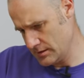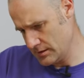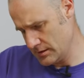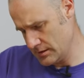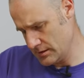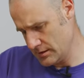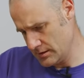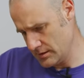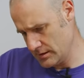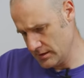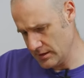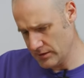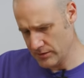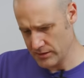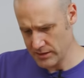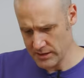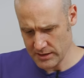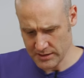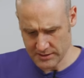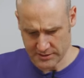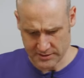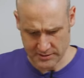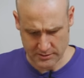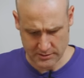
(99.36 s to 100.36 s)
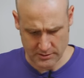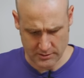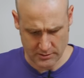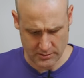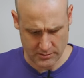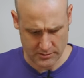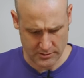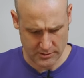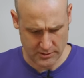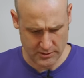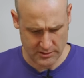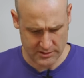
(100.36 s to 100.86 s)
Uh, there it is. So
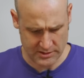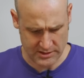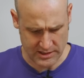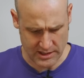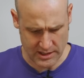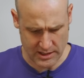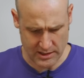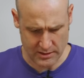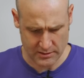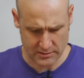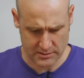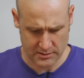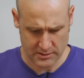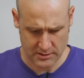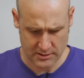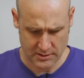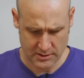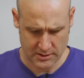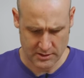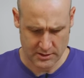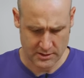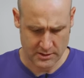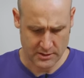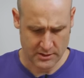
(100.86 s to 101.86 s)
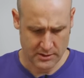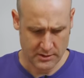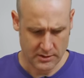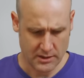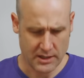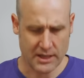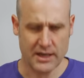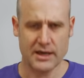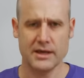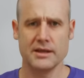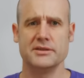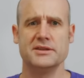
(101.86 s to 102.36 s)
it turns out
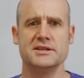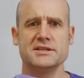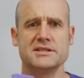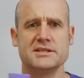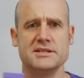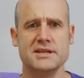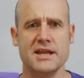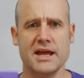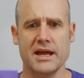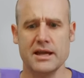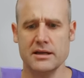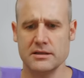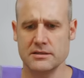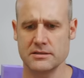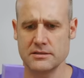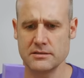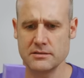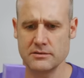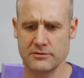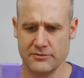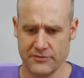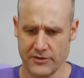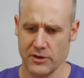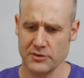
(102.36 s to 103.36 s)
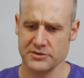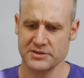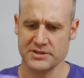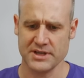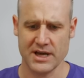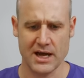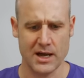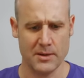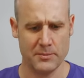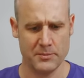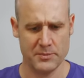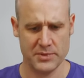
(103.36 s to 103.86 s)
uh, this net folds
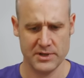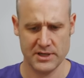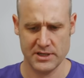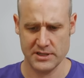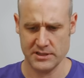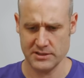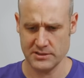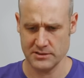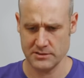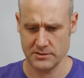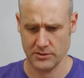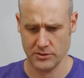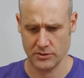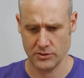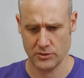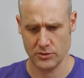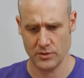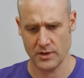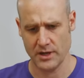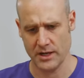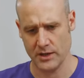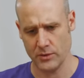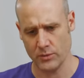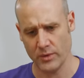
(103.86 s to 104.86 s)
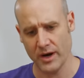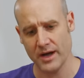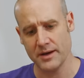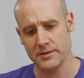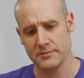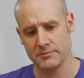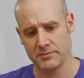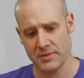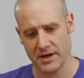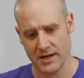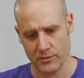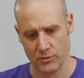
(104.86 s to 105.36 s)
up into a
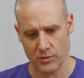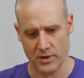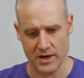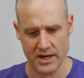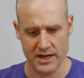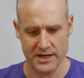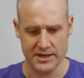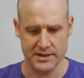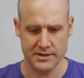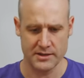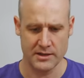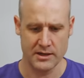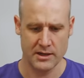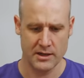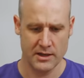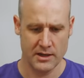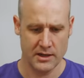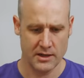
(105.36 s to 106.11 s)
one by one